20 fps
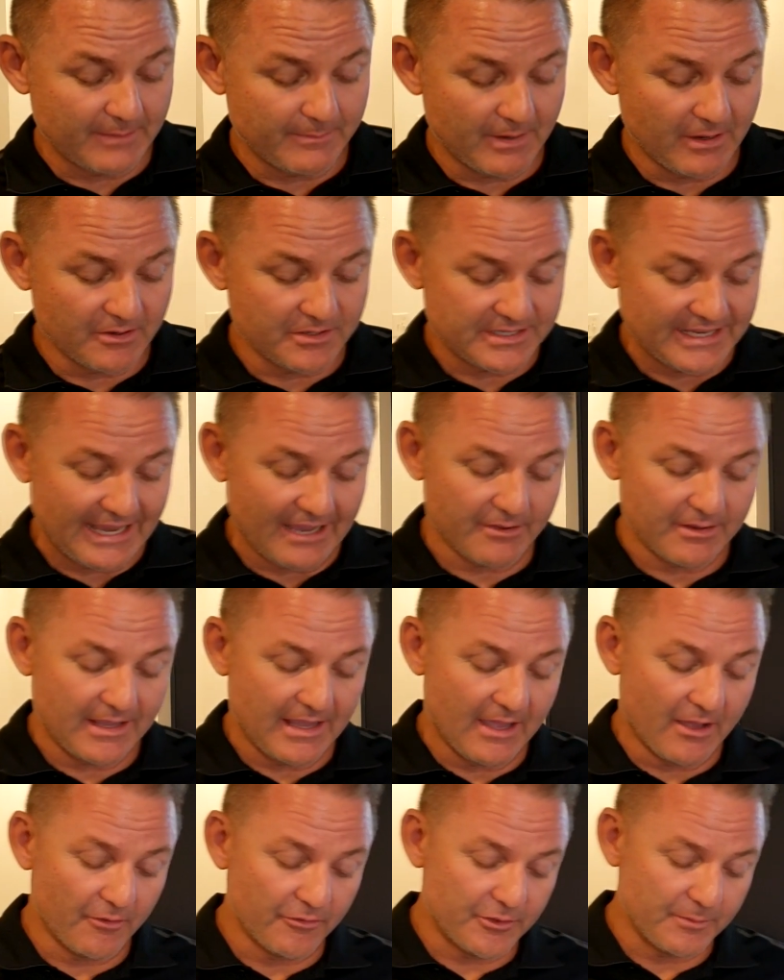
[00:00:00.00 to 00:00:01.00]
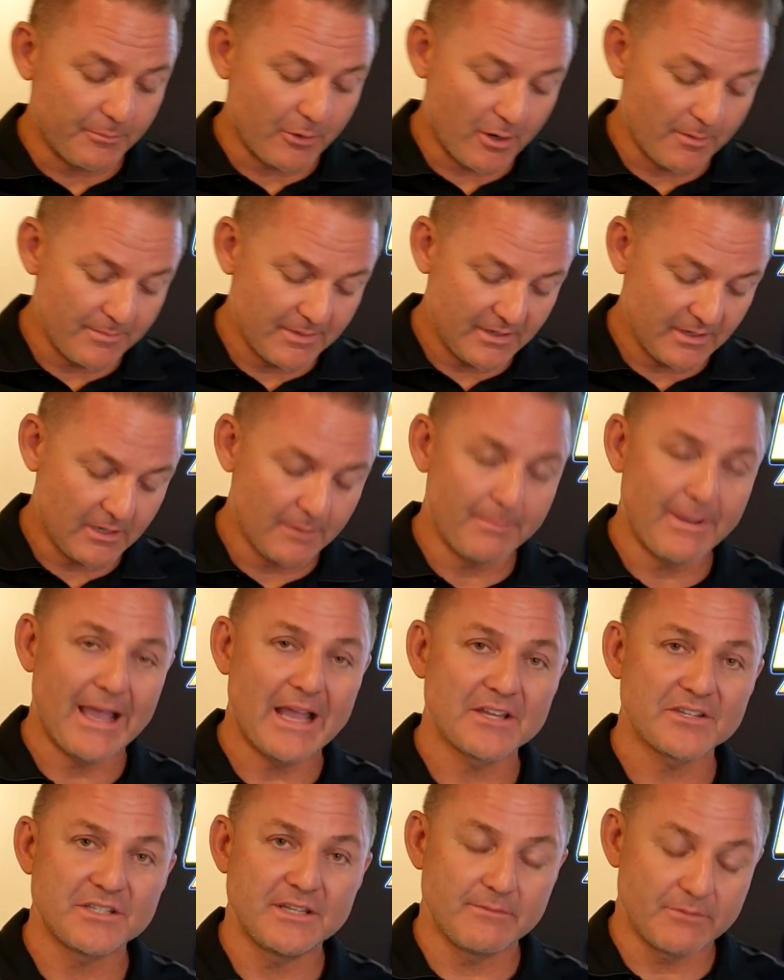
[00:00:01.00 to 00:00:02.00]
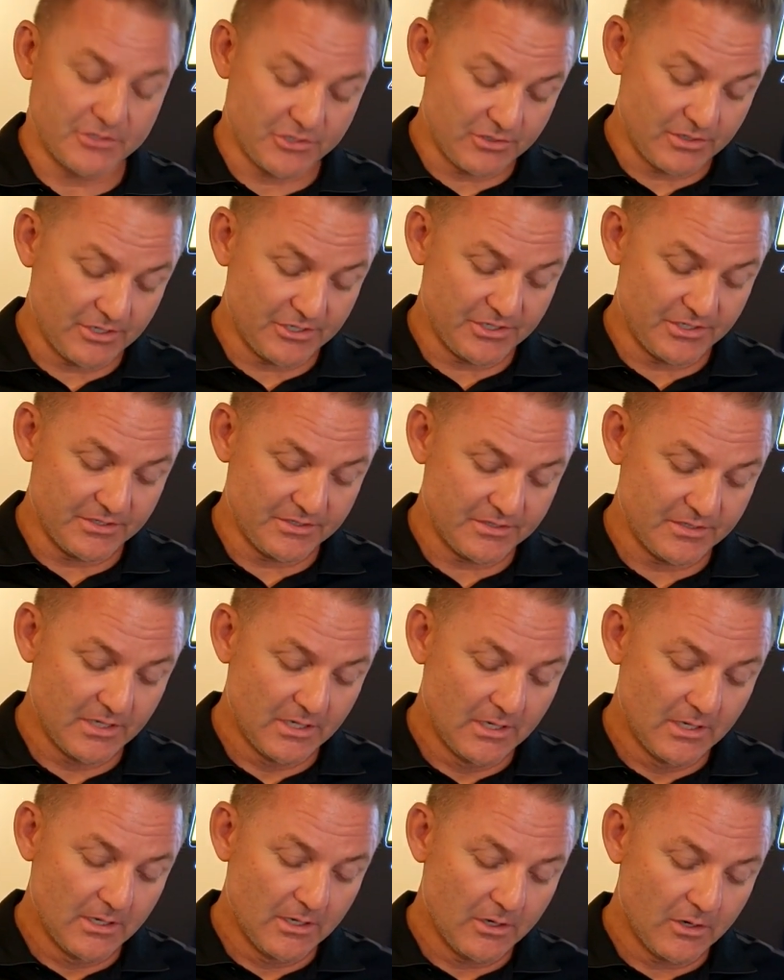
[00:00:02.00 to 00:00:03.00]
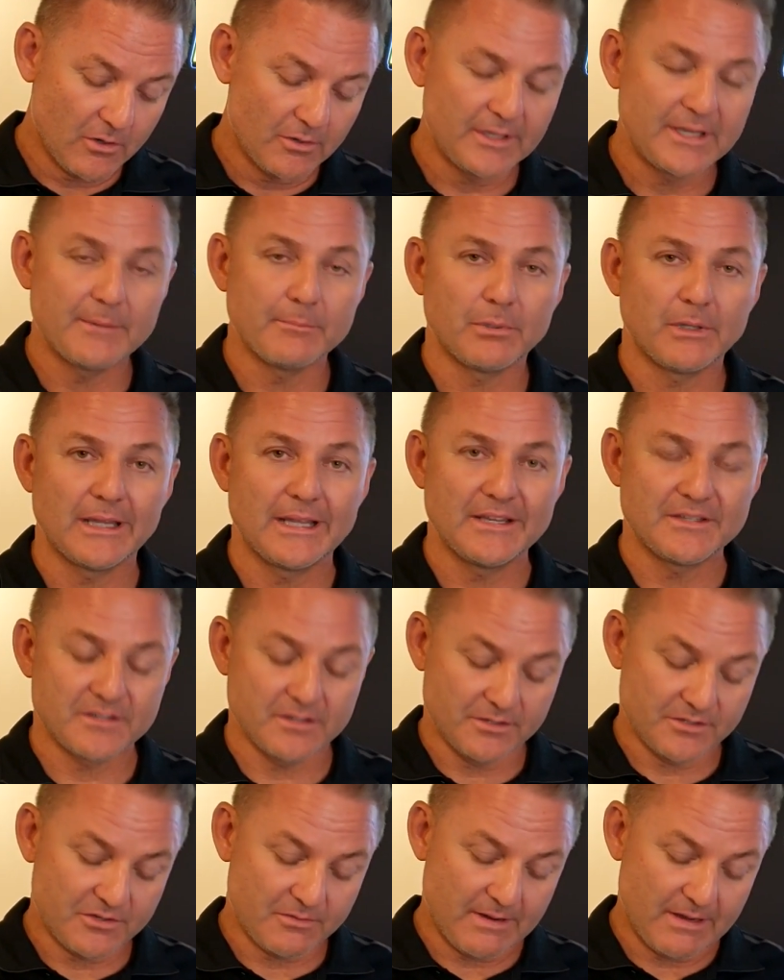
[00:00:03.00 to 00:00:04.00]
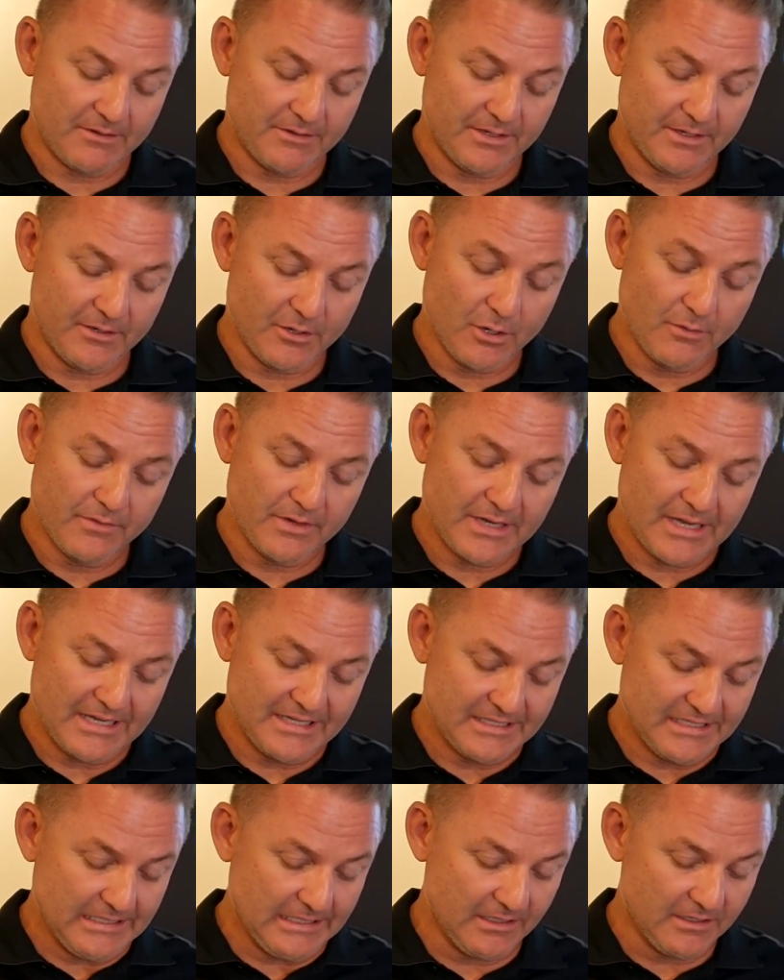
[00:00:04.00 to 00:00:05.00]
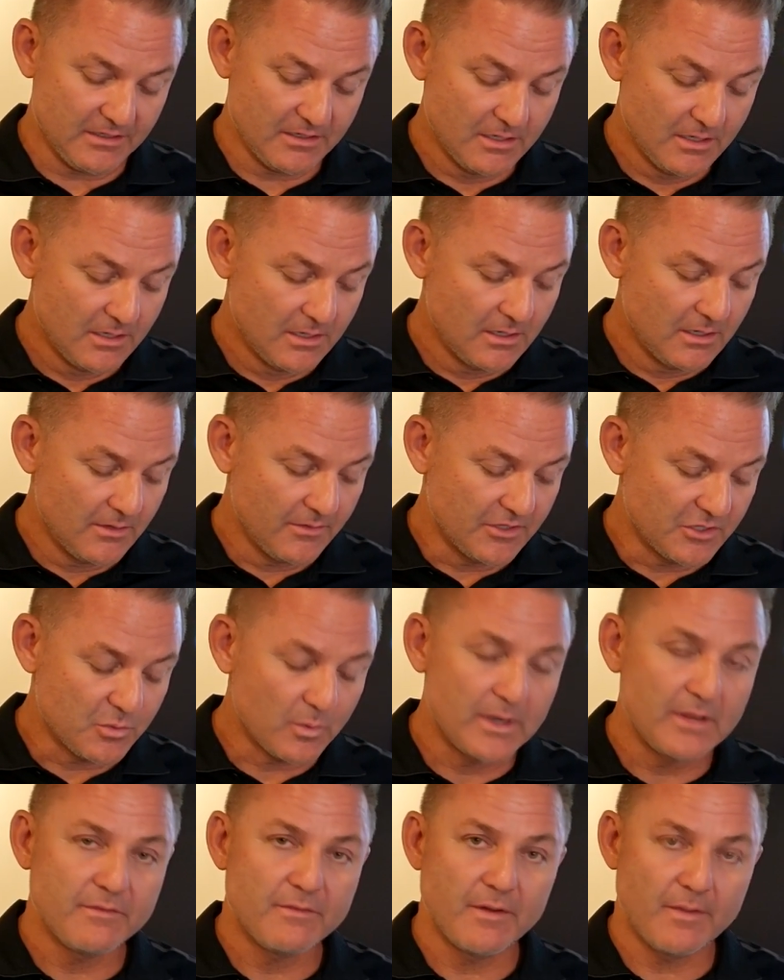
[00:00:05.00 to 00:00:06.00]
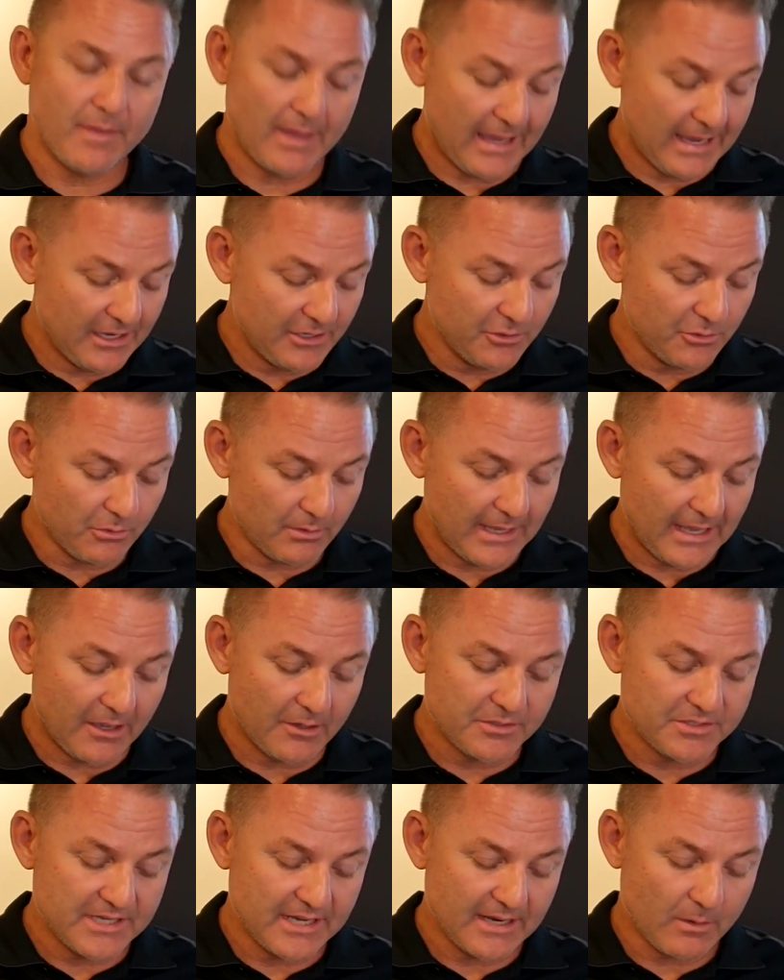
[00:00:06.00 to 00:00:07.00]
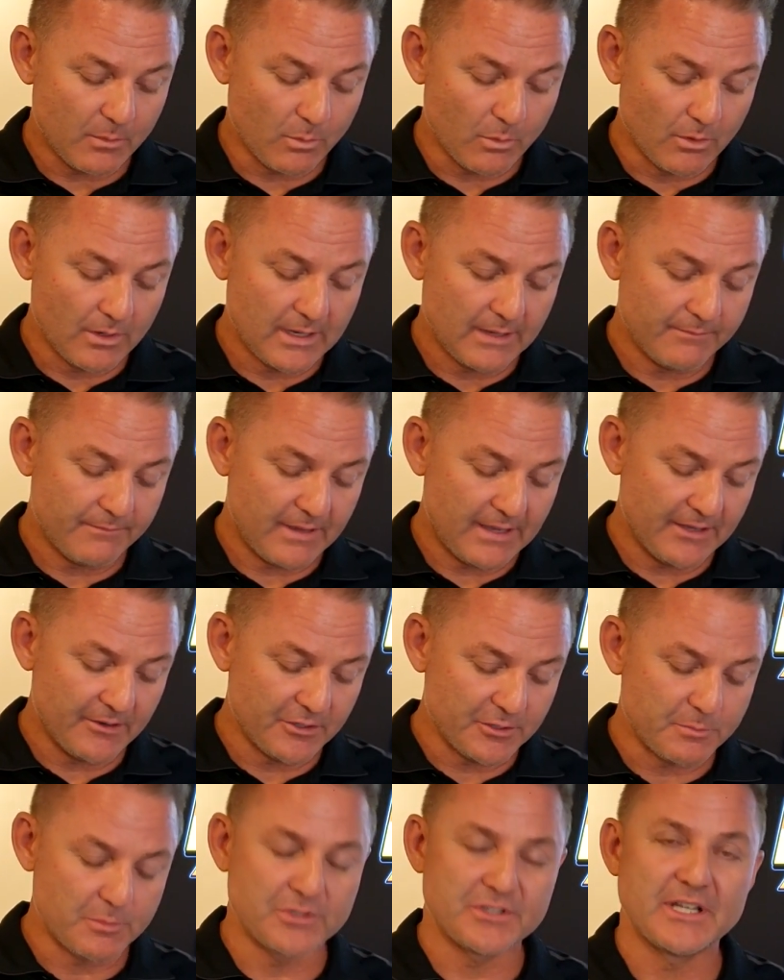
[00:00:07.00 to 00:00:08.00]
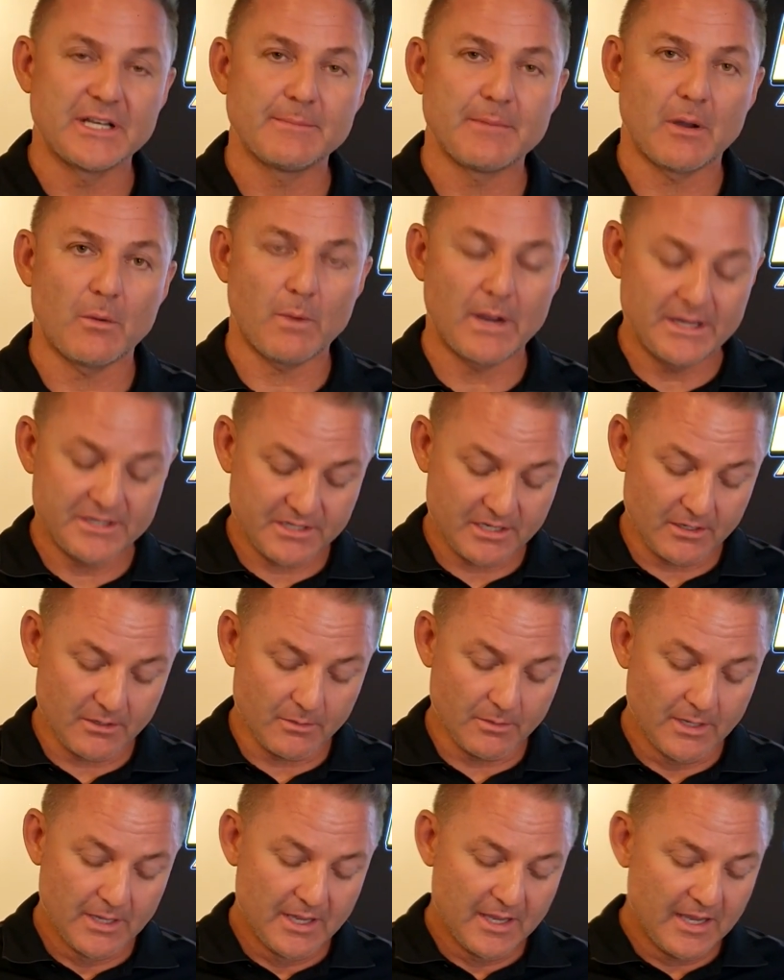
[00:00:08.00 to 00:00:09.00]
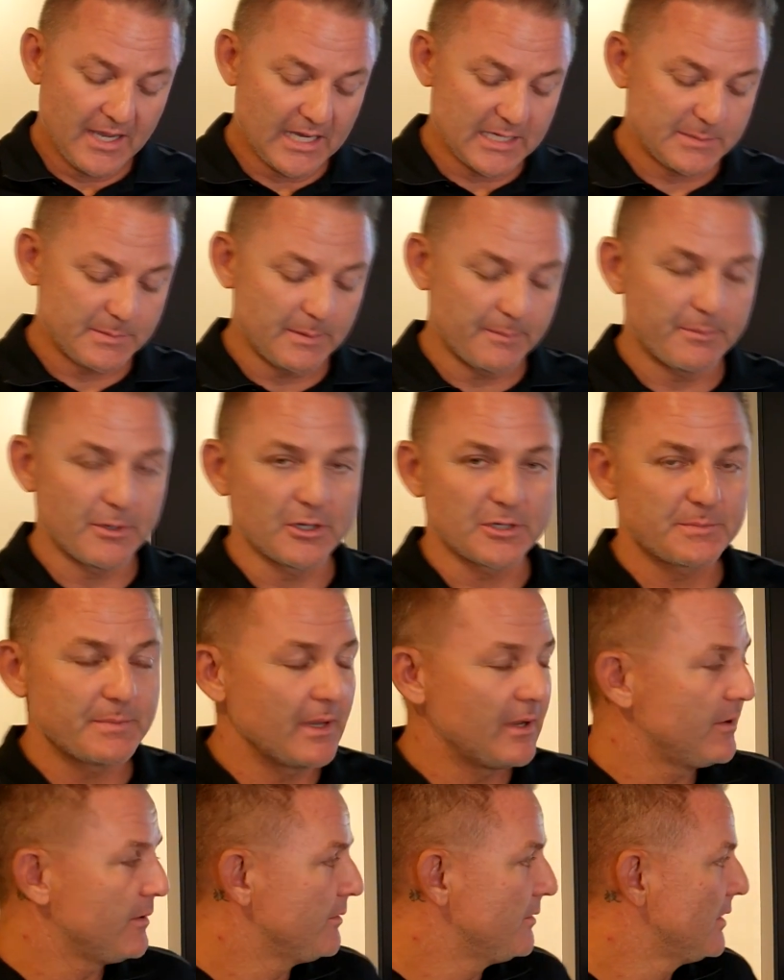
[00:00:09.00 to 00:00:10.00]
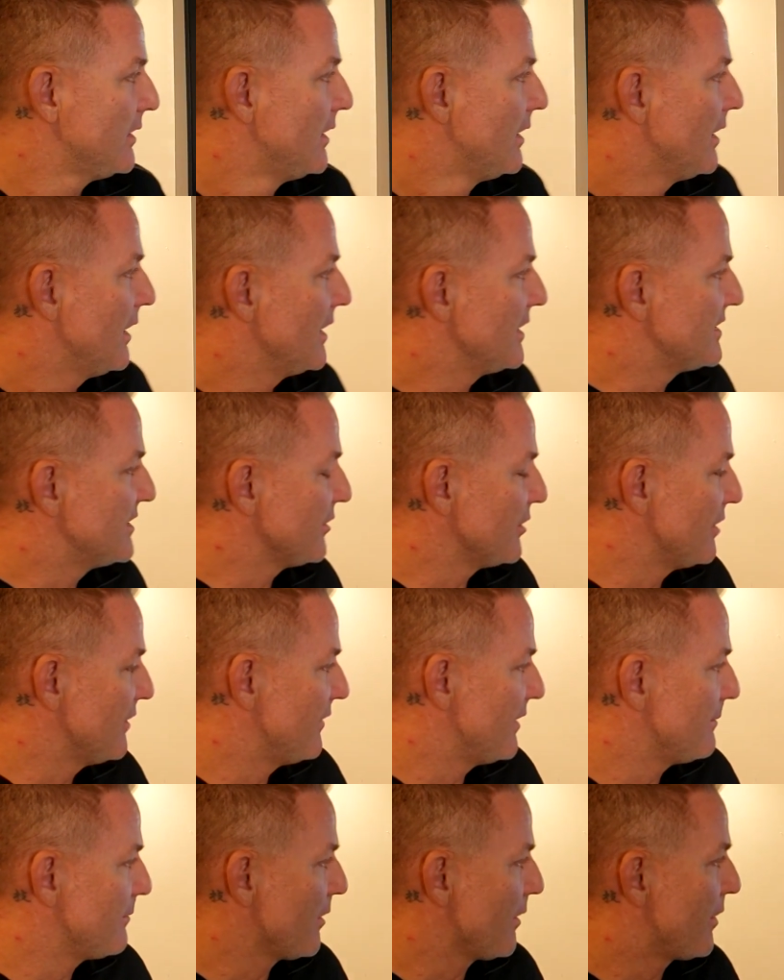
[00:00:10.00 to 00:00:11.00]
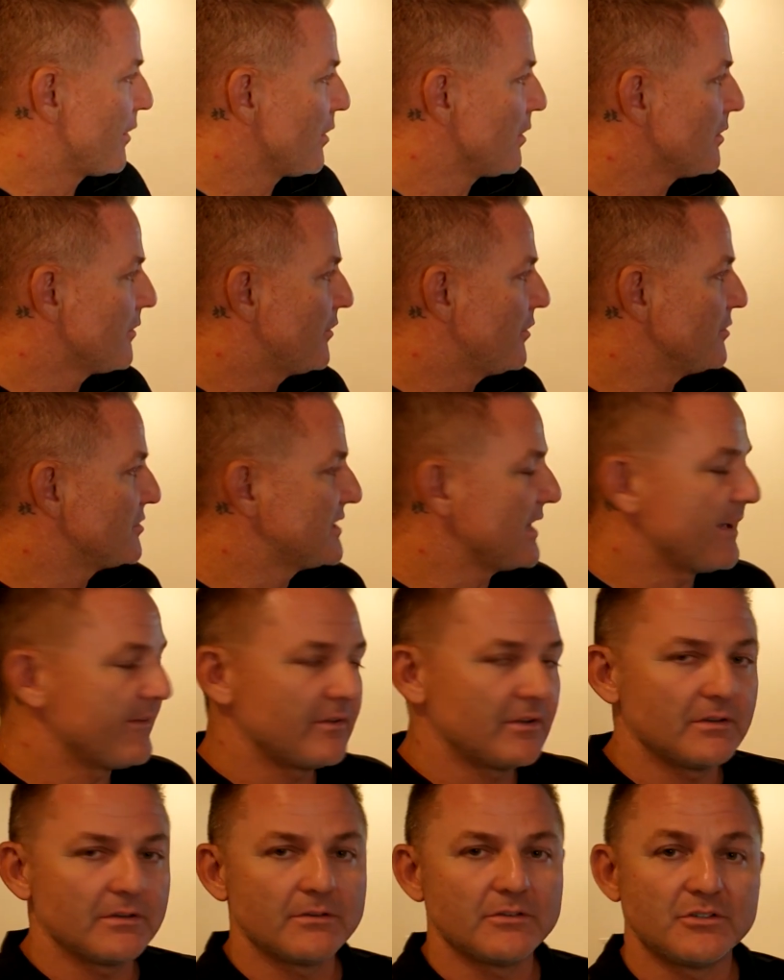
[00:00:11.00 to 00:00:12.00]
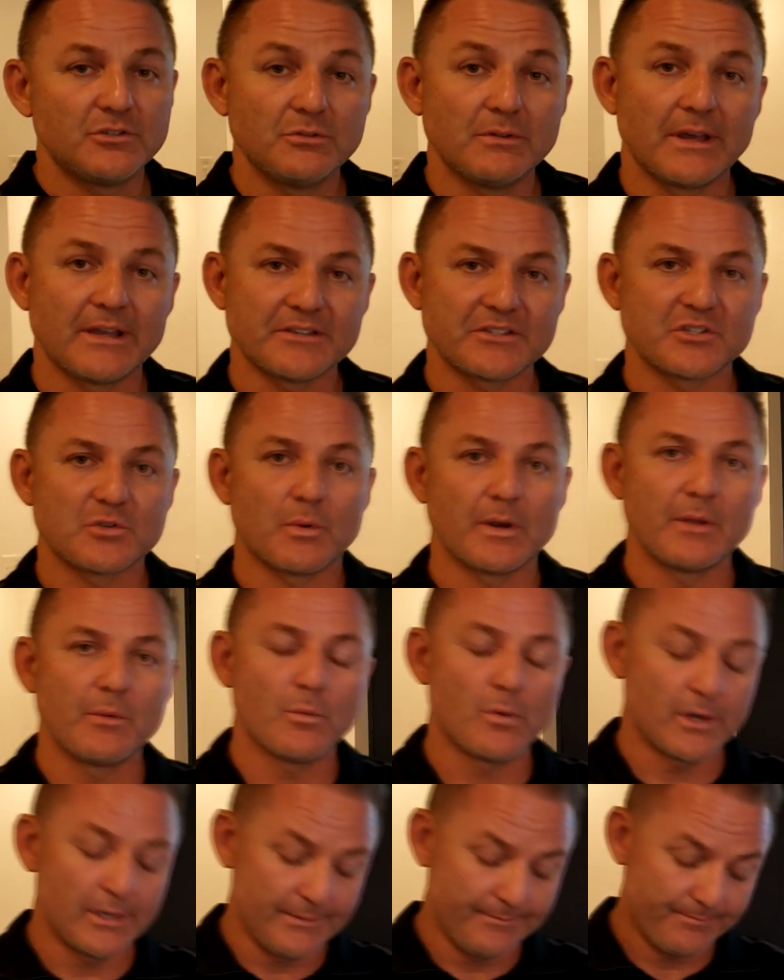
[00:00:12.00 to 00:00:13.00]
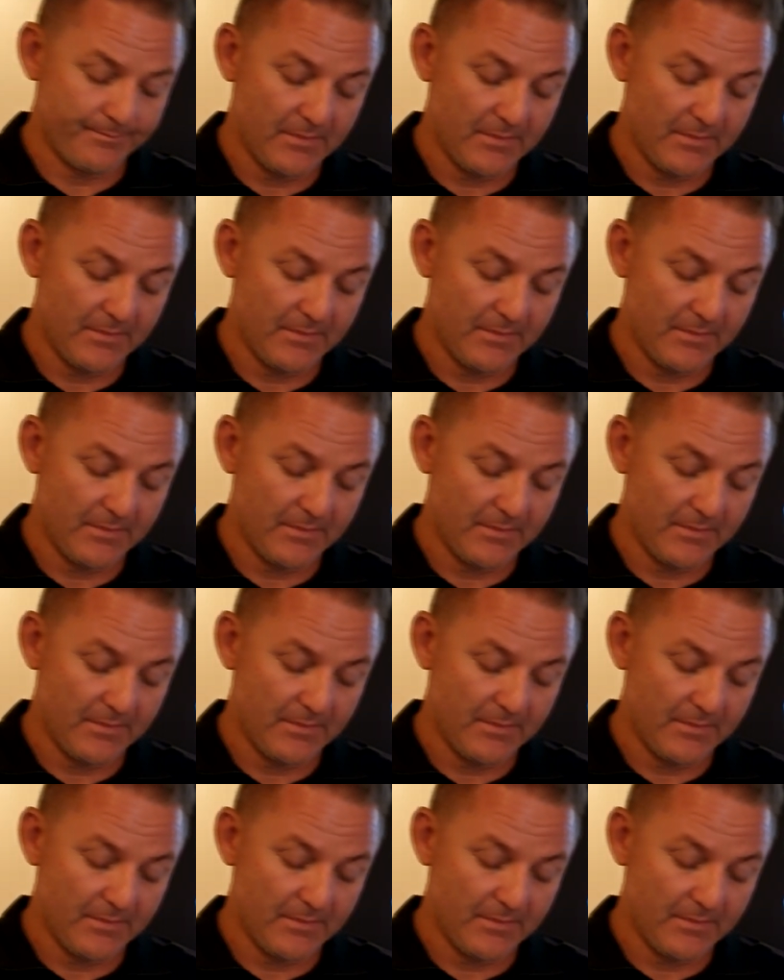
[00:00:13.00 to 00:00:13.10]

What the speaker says: Mary's County Health Department capacity restrictions currently in place surrounding COVID-19, the 25th annual Haltech World Cup Finals presented by Wiseco has been postponed until November 3rd through 7th, 2021.